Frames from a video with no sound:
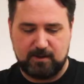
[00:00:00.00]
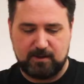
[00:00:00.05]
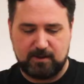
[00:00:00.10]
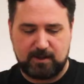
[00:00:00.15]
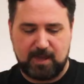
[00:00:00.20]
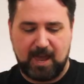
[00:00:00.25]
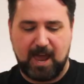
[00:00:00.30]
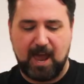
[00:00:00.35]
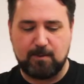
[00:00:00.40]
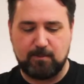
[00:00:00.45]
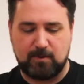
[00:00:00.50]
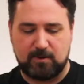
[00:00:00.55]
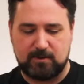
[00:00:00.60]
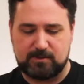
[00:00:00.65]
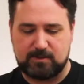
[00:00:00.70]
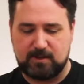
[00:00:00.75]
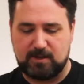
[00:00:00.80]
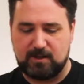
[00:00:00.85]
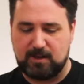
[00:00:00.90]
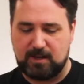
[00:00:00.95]

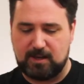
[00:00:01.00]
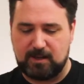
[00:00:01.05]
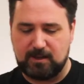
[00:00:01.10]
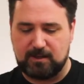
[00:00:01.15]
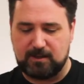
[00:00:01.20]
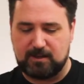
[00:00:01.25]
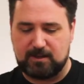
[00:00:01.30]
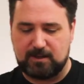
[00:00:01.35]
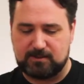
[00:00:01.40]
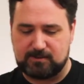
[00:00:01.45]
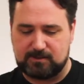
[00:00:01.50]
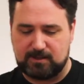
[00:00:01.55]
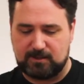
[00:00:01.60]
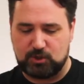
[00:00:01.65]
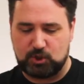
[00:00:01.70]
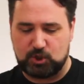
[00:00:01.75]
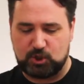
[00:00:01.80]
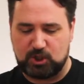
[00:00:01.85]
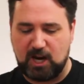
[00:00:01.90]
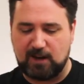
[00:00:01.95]
Camels and ingots
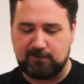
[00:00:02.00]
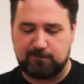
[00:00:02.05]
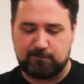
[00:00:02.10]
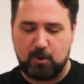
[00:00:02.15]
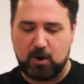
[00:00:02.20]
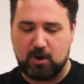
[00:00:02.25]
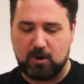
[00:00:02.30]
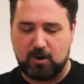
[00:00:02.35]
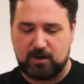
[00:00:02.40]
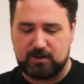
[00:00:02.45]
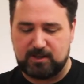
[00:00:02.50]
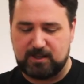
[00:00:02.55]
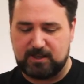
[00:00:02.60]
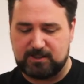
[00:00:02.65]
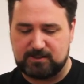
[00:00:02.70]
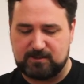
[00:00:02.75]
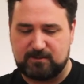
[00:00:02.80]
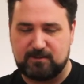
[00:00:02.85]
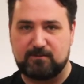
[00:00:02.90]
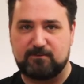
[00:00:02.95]
and Chef
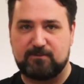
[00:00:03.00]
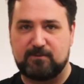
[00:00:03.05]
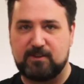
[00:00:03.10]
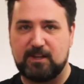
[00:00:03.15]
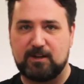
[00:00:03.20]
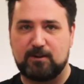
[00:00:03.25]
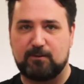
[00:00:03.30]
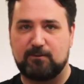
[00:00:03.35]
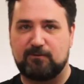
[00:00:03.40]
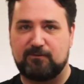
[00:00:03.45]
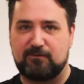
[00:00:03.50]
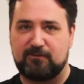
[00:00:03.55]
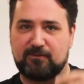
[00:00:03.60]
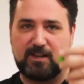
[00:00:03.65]
Boyardees and little